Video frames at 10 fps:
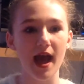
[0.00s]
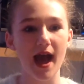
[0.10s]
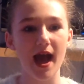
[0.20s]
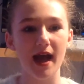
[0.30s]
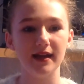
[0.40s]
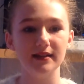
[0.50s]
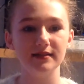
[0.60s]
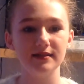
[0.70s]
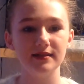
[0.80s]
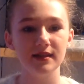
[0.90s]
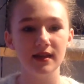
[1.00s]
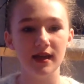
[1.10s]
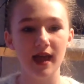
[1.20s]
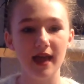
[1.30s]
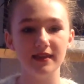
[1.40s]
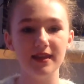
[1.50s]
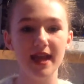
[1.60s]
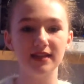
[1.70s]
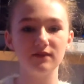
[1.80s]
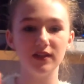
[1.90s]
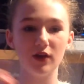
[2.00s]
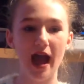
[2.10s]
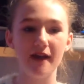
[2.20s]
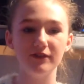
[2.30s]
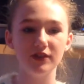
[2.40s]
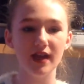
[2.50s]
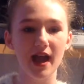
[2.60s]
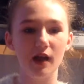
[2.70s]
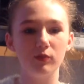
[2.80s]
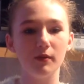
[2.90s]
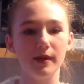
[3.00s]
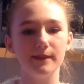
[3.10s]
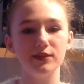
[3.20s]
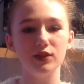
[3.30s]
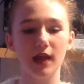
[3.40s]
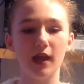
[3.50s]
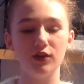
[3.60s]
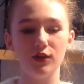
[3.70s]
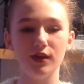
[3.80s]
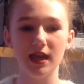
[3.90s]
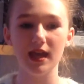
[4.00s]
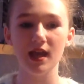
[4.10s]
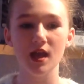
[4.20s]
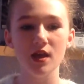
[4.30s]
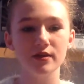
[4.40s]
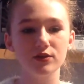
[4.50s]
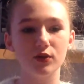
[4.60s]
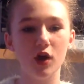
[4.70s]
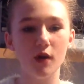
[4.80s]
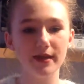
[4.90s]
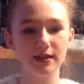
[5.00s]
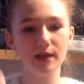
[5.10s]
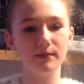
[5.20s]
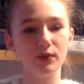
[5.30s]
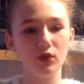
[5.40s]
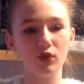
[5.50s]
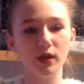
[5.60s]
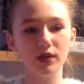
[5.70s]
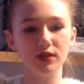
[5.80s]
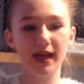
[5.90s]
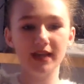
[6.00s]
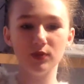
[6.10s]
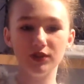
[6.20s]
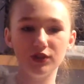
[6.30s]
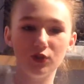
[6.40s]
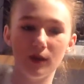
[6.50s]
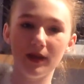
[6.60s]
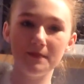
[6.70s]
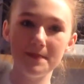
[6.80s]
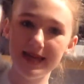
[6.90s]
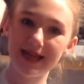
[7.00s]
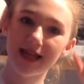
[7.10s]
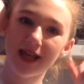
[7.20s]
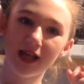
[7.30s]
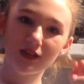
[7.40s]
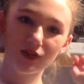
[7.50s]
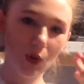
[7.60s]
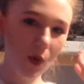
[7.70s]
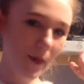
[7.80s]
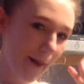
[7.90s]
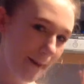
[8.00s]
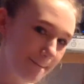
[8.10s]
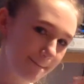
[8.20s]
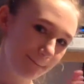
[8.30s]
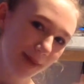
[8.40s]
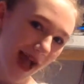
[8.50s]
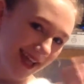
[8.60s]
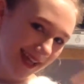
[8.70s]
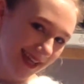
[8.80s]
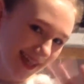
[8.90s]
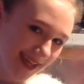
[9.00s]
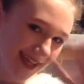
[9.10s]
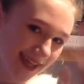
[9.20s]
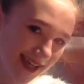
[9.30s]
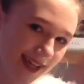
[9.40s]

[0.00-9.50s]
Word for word: And in the next video after that I'll probably be doing a Q&A. So comment down below what you guys want to know about me. So bye!